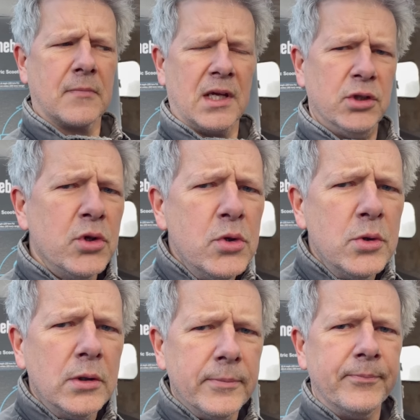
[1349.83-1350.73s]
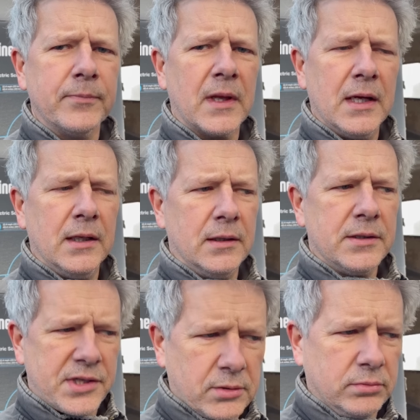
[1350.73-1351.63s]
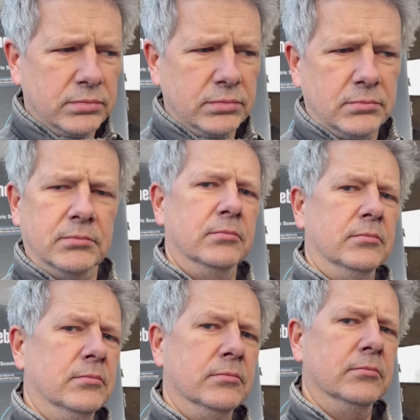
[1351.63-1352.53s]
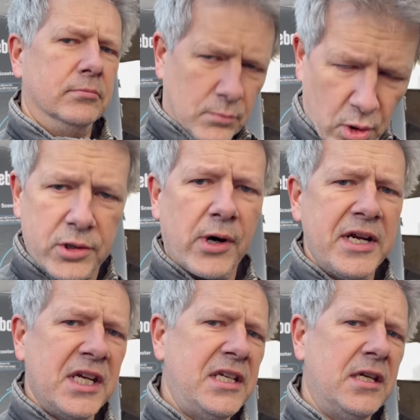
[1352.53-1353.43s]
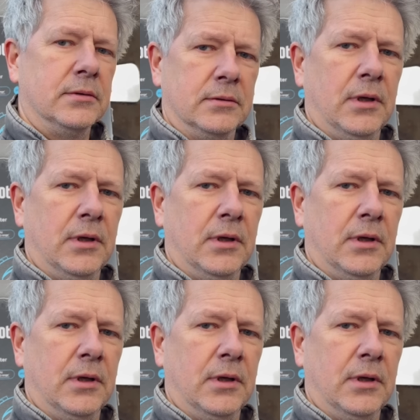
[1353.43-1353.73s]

You do? So, more grinding?